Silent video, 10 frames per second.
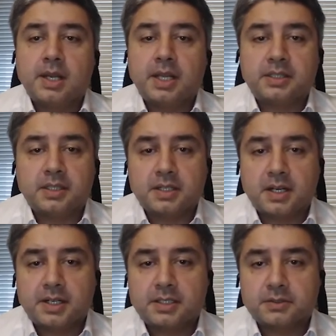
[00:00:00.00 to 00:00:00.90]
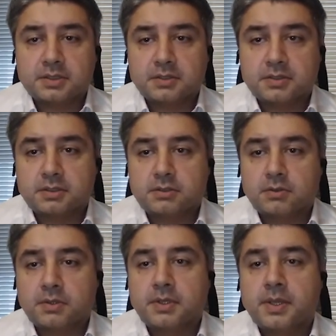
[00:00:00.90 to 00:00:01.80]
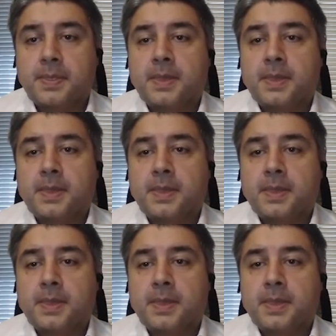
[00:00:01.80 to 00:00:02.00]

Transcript: like they are at OSeuGestor,